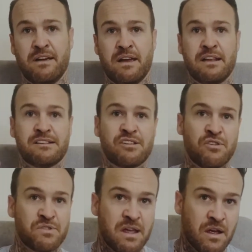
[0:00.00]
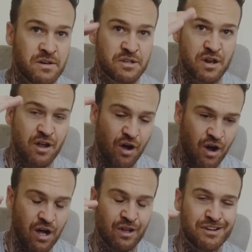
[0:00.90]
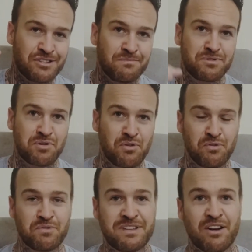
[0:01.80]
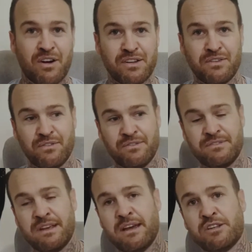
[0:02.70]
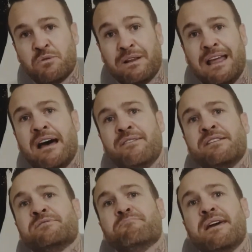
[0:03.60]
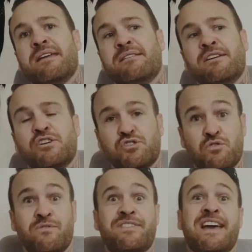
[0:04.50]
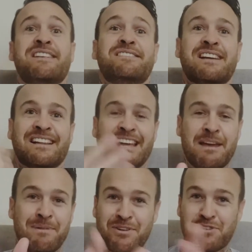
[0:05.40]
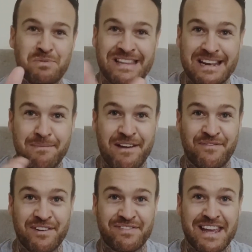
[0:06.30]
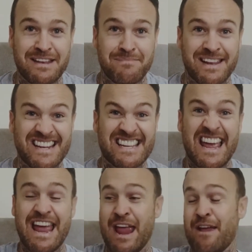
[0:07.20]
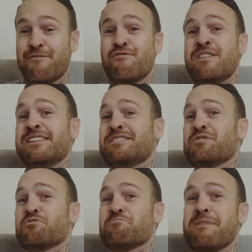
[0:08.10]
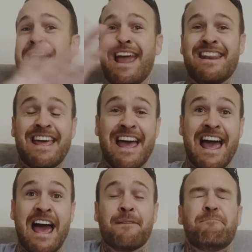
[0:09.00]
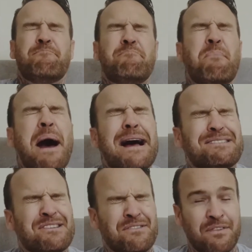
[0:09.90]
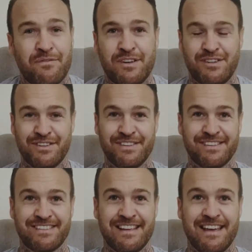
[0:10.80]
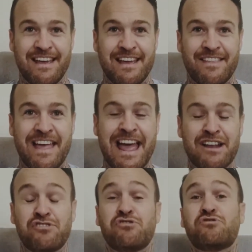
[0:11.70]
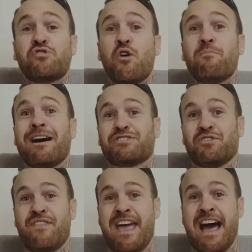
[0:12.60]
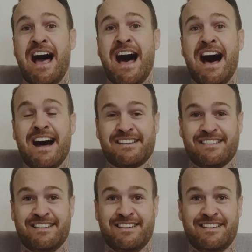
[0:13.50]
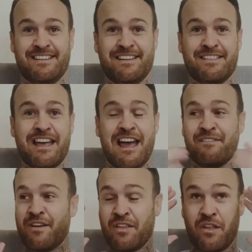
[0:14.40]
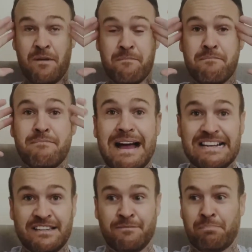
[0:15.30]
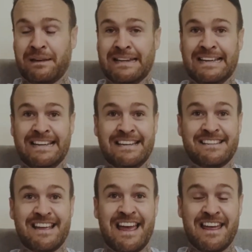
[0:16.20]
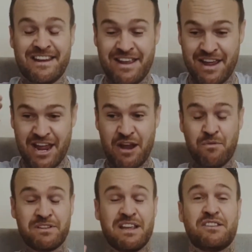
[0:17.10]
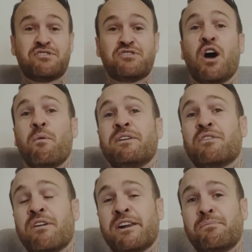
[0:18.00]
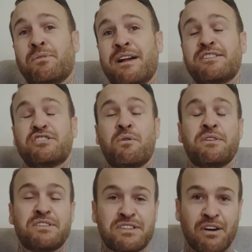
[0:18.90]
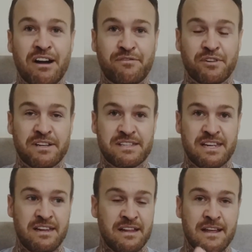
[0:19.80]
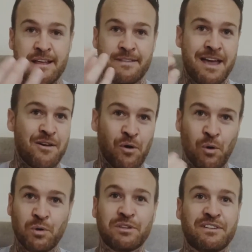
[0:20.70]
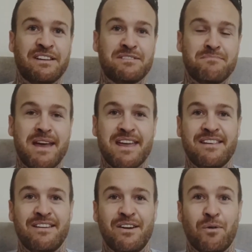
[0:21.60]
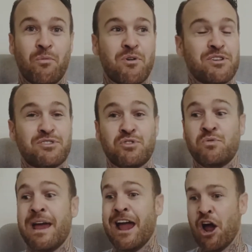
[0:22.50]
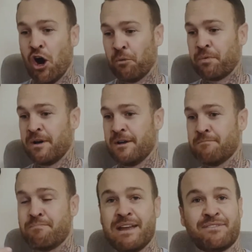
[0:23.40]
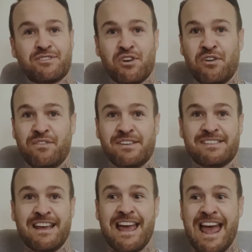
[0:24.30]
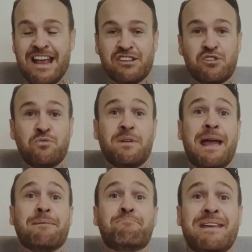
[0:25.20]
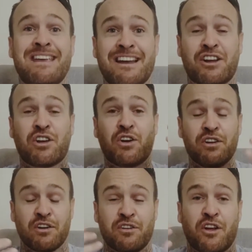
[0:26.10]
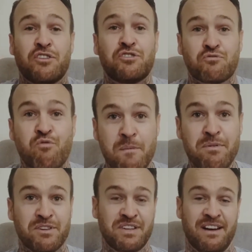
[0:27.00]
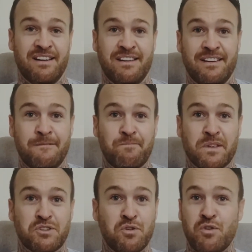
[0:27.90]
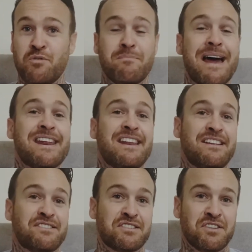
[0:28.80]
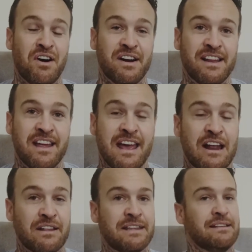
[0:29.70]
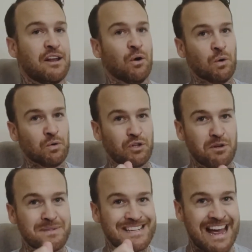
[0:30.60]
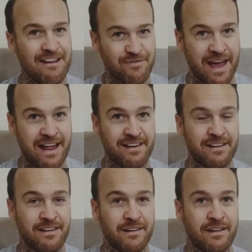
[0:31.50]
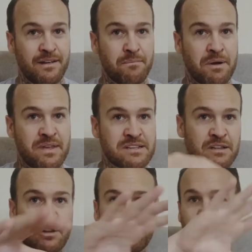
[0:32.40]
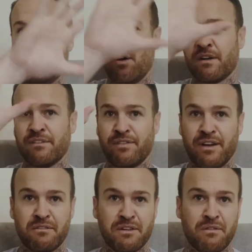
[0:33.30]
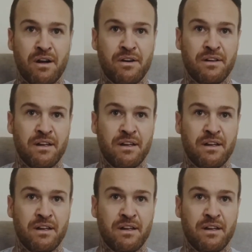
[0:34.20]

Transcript: And so just going to highlight some tools that I use to allow these men to then declare, because within about 15 minutes, every single man had massive visions. They had so much on their heart. They had like massive plans, and it was so incredible and so insightful to see that all of these men wanted to help, be of service, and to be a contributor to humanity and society. And I think that all humans have that, but there's a lot of fog and fear in the road.